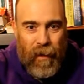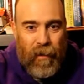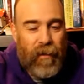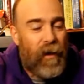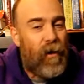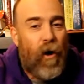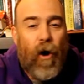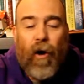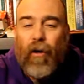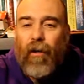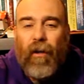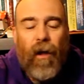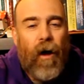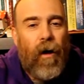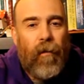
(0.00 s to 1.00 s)
that aren't
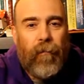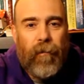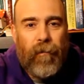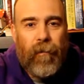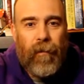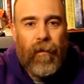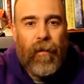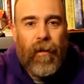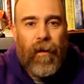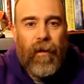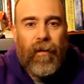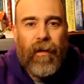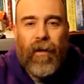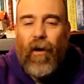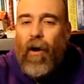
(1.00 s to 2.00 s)
love,
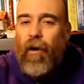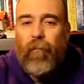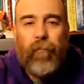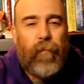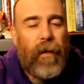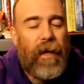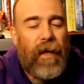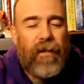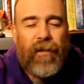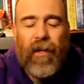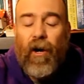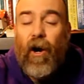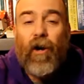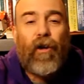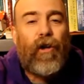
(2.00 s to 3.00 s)
that aren't peace, that
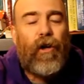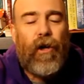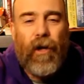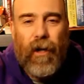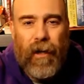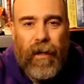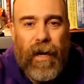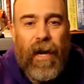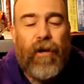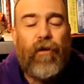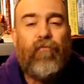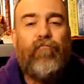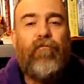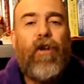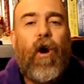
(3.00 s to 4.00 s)
aren't good, and
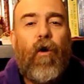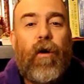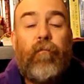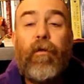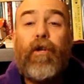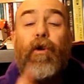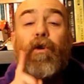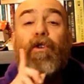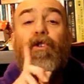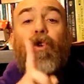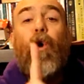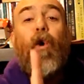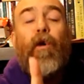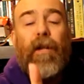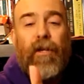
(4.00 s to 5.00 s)
you know it, but you were
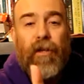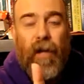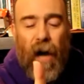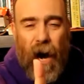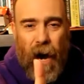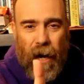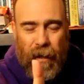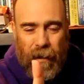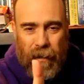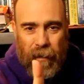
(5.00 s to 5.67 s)
told it's God.